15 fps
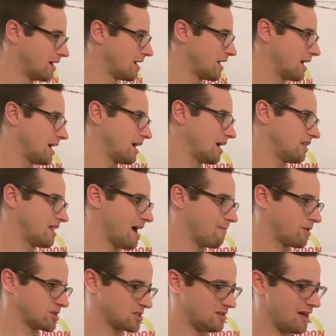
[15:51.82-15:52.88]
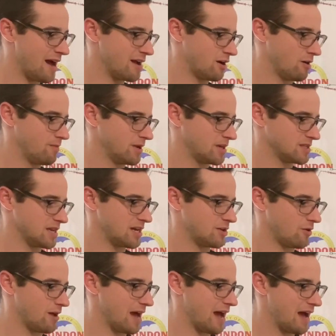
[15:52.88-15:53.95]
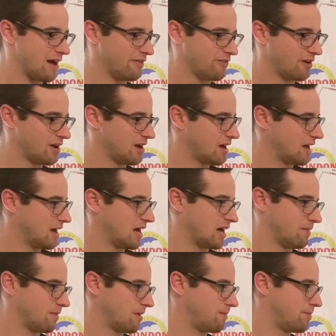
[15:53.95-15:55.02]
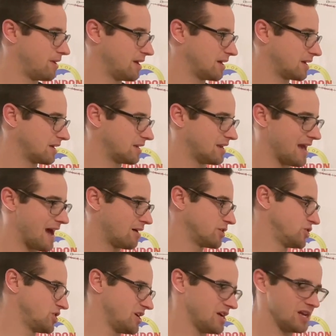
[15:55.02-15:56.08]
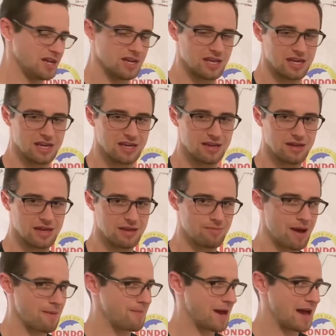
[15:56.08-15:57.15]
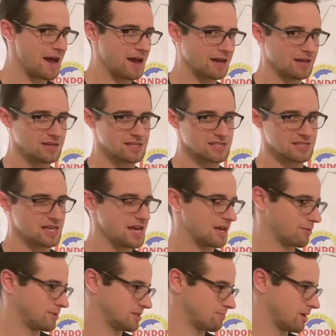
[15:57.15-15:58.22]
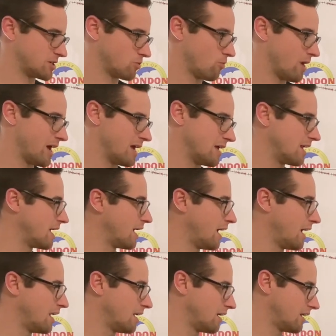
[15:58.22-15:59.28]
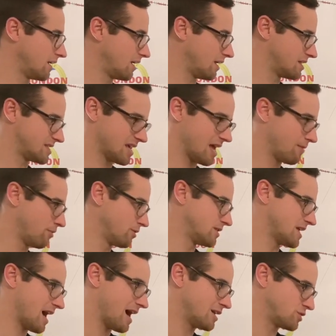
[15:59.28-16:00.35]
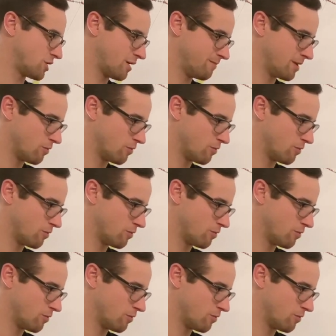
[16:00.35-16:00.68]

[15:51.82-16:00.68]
that much lighter because I don't have a big Nalgene in my bag. It doesn't take up as much weight, and it's able to hydrate me